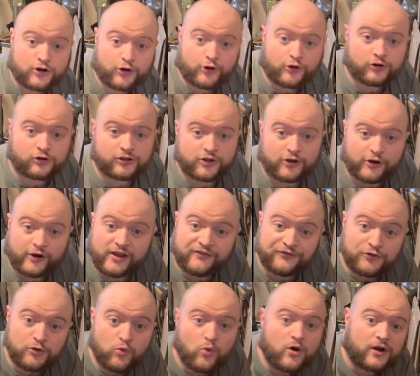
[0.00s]
earlier, if
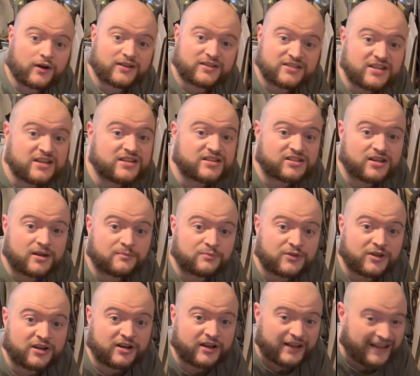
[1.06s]
you want to see
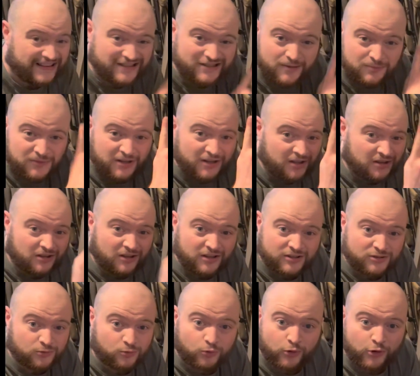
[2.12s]
something in
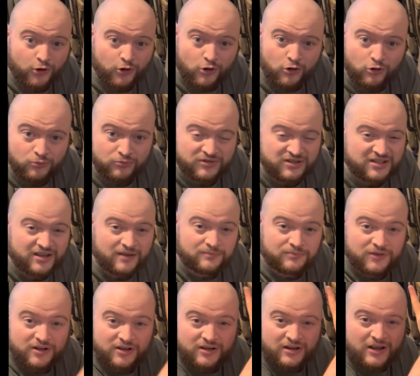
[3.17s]
this room,
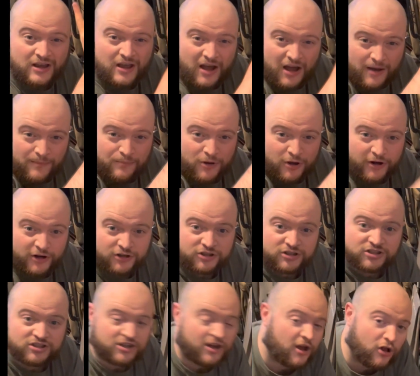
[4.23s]
something up on a
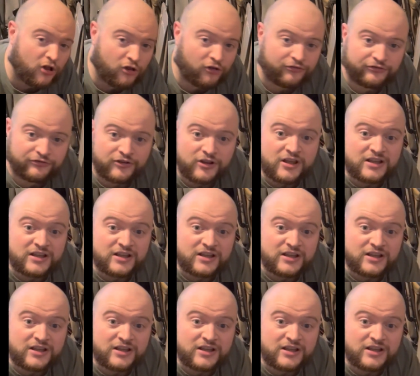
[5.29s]
shelf,